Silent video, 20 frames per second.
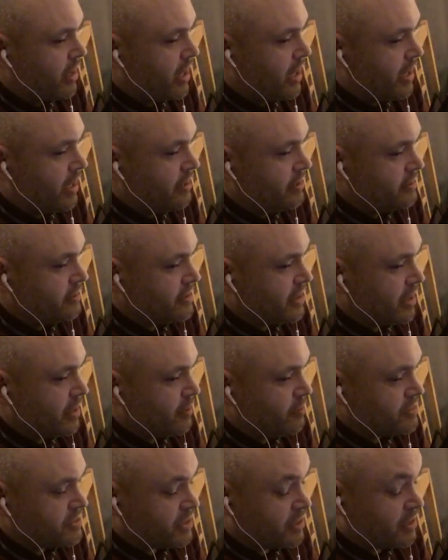And
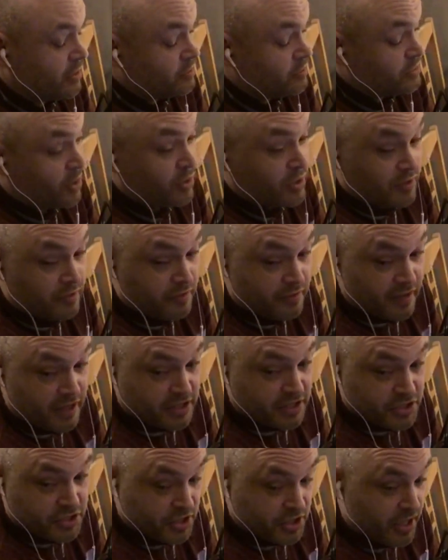it was only
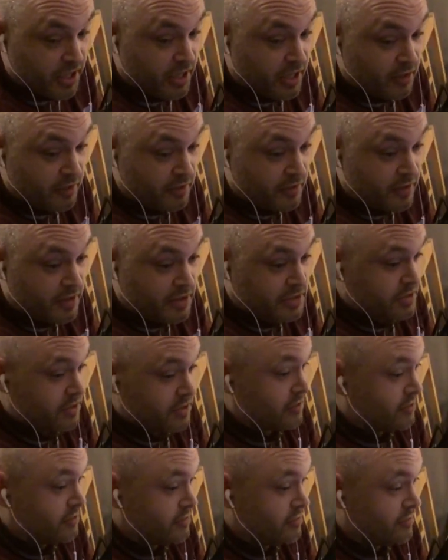this year,
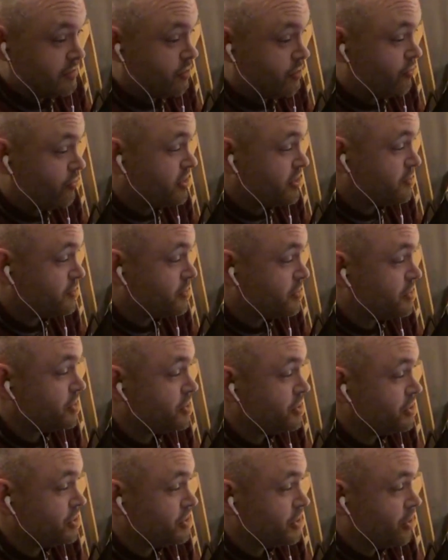this Christmas
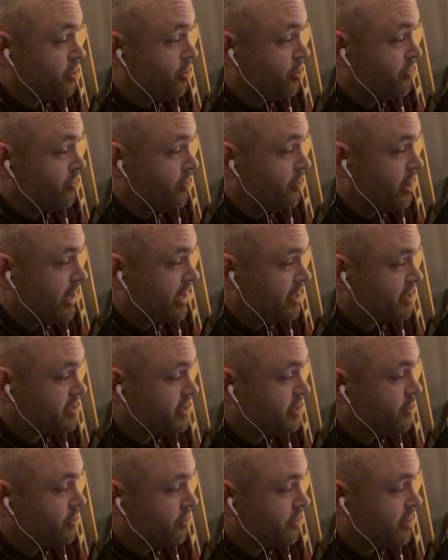just gone, that I actually
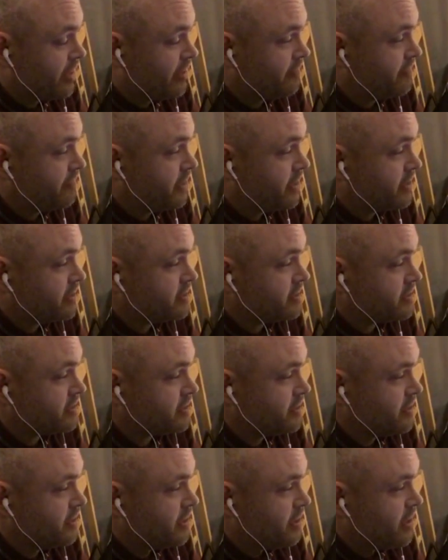got Netflix.
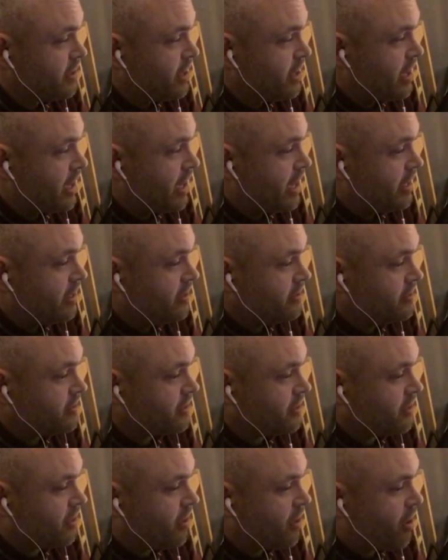And
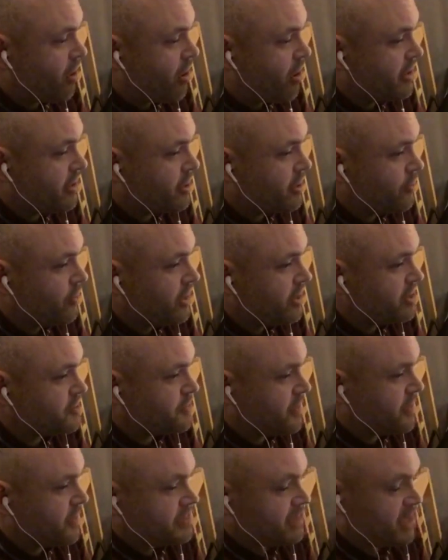I don't
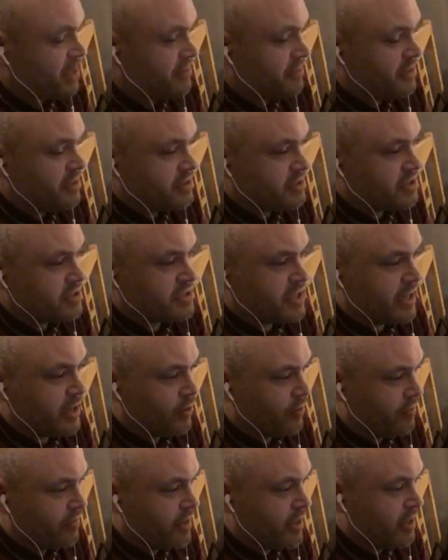expect anything to stay on
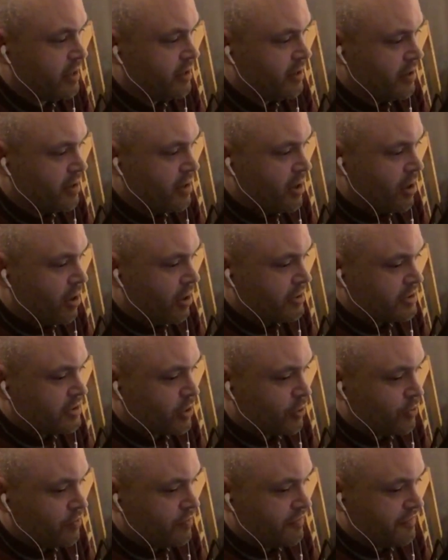there. I
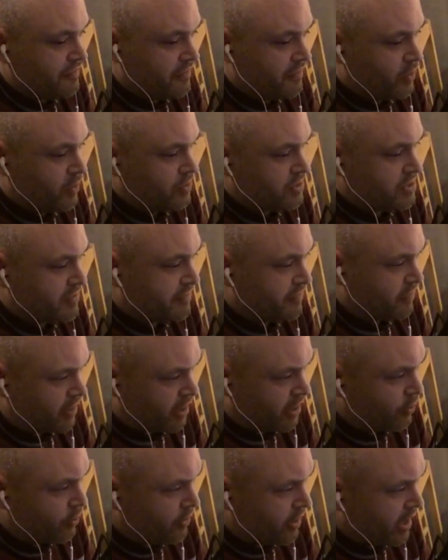don't feel as if I
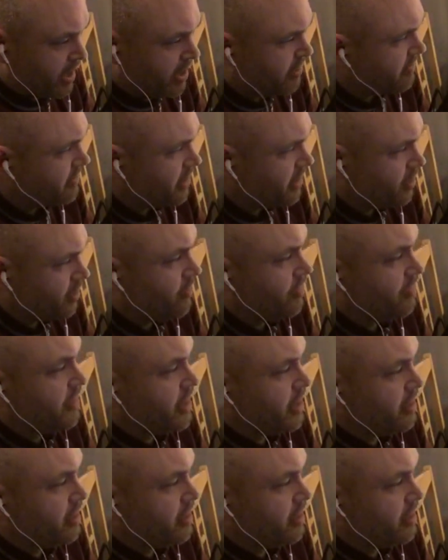own anything on there.